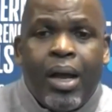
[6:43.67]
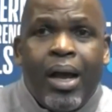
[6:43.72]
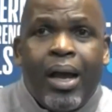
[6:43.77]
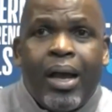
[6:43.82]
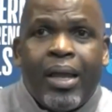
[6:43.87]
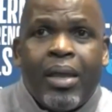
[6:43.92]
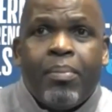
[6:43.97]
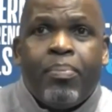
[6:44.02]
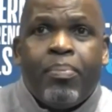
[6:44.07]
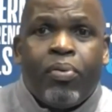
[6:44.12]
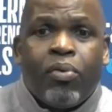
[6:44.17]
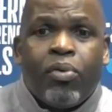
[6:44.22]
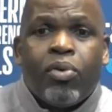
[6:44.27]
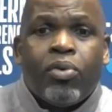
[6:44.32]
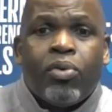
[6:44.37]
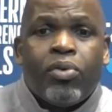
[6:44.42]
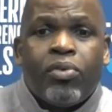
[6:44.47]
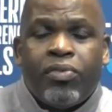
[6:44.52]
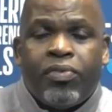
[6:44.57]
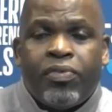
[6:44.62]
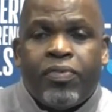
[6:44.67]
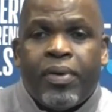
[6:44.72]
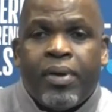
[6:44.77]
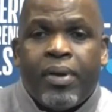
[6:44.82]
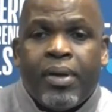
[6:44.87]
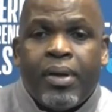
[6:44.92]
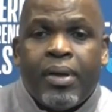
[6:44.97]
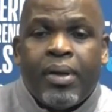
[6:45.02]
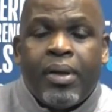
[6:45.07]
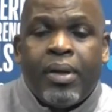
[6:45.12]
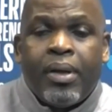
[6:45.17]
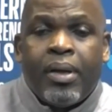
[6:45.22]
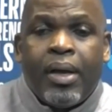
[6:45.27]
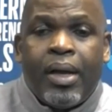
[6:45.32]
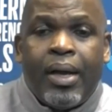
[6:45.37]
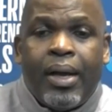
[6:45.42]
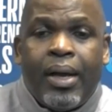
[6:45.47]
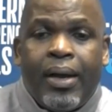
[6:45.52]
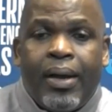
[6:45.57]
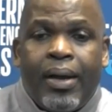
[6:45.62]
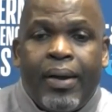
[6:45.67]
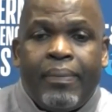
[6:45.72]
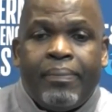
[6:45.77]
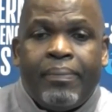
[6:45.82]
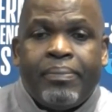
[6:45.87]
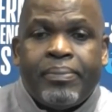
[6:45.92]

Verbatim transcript: improve uh,